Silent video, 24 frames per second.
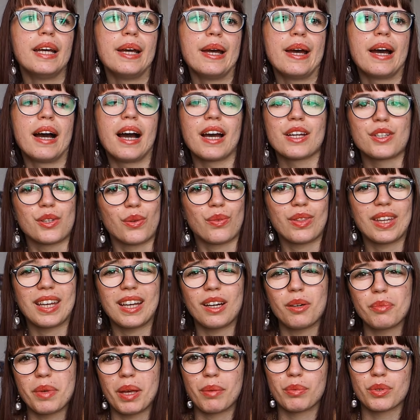I don't think I'll
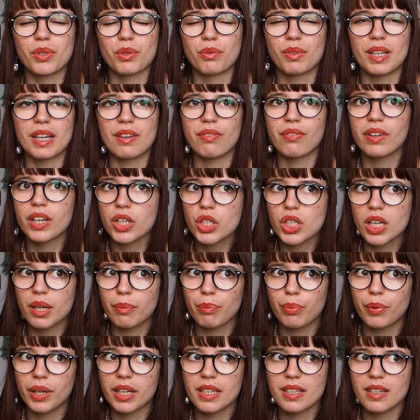be able to really finish it
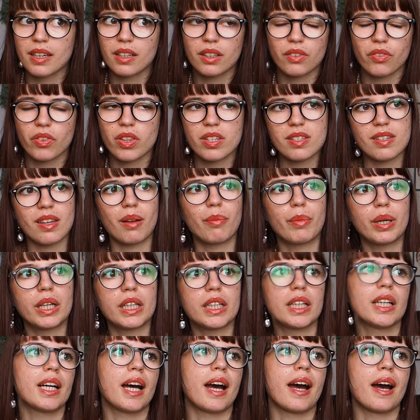by the end of the
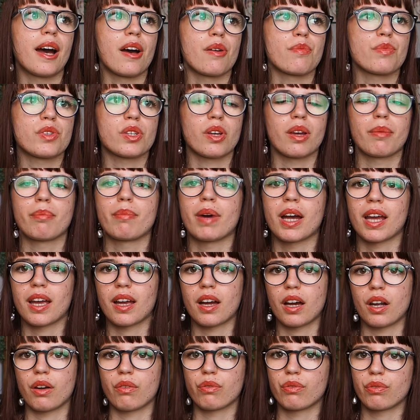summer, so it might
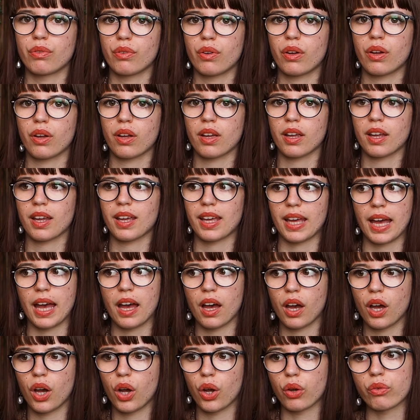kind of get
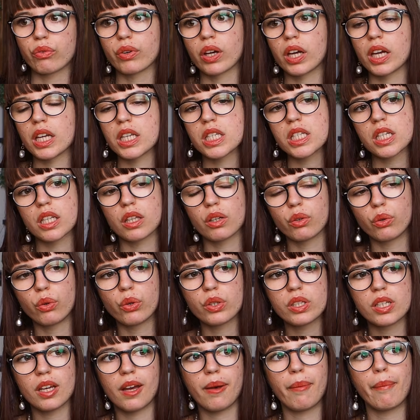over into the
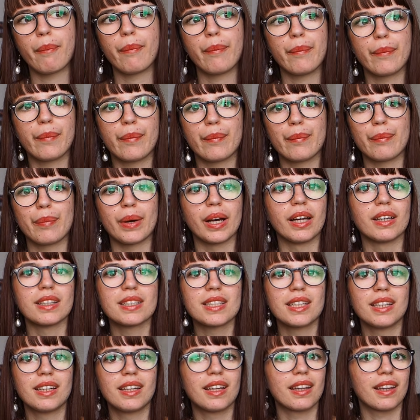autumn, but
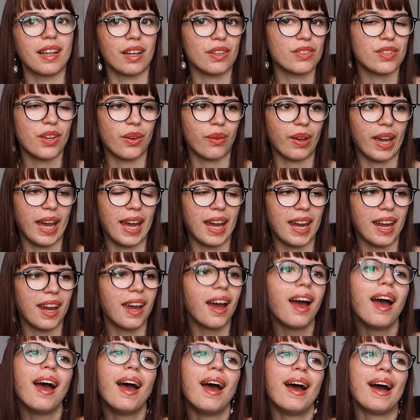that's okay.
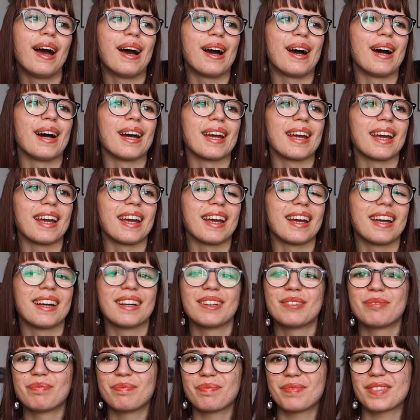I
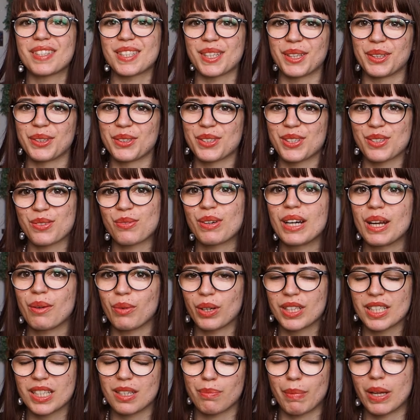still just really
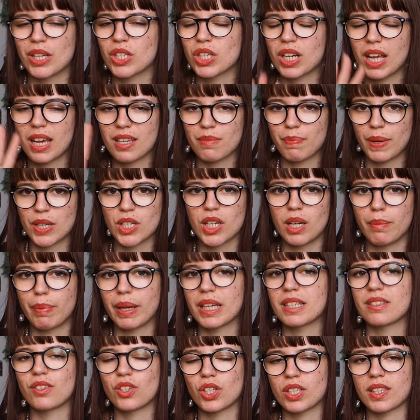wanted to mention it, especially
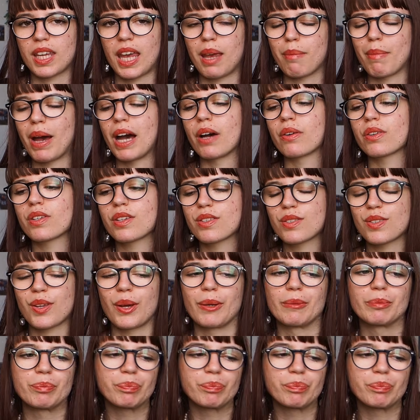because it just came out. So